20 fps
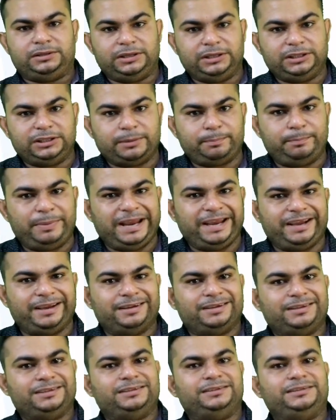in the
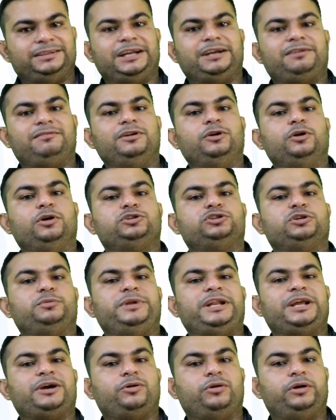bank, that will also
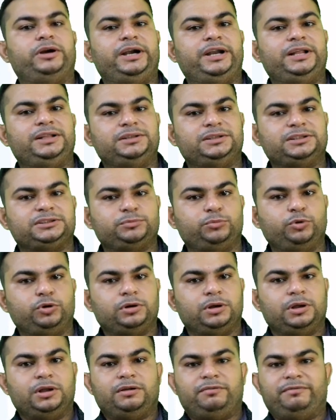be recorded in this book.
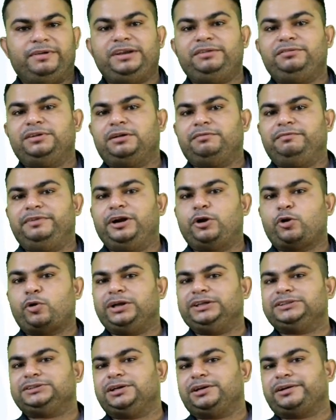When we are
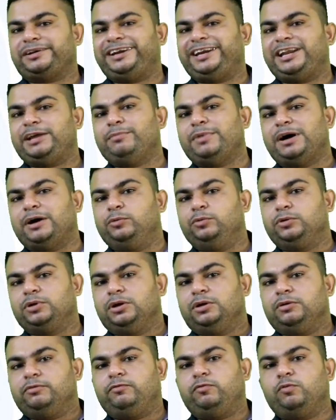withdrawing certain
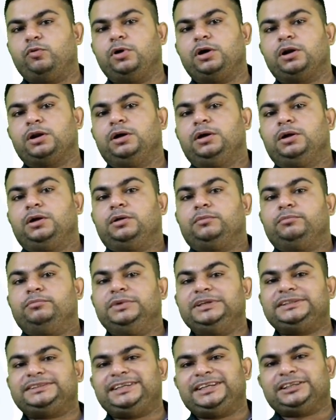amount for
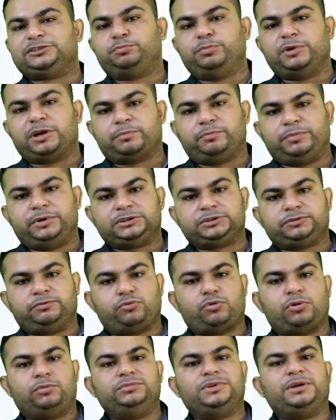business purpose
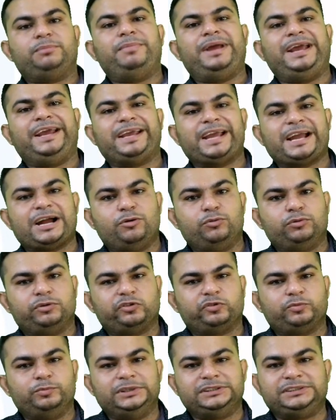from the bank account
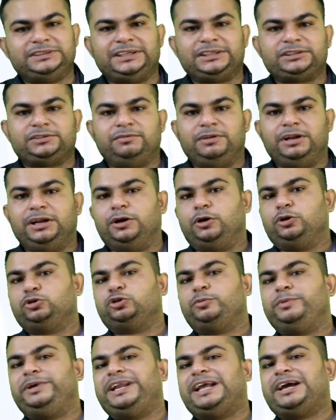of business, will
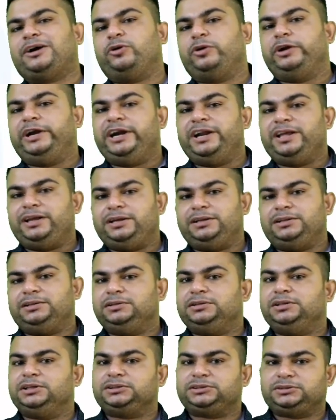also be recorded
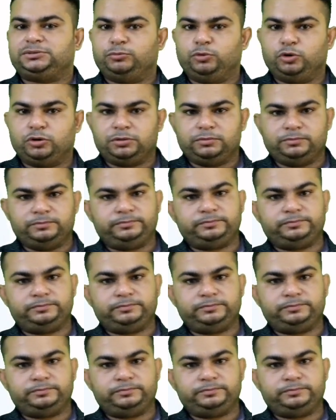in this book.